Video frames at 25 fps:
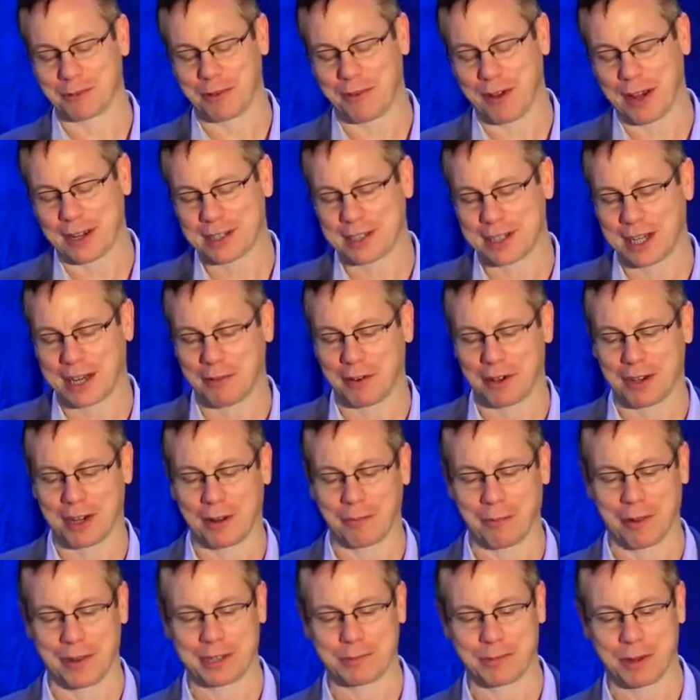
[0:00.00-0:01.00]
We've actually never
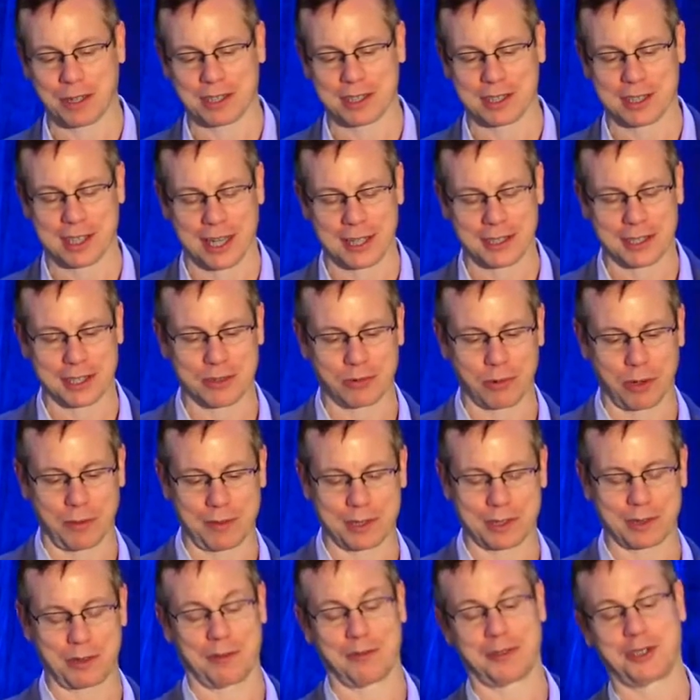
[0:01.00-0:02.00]
done one of these presentations where
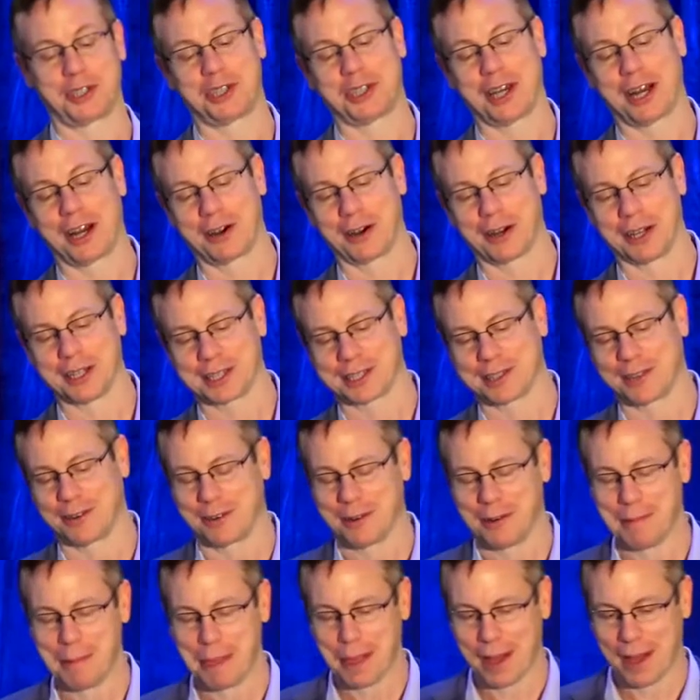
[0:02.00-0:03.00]
we sort of shared it, so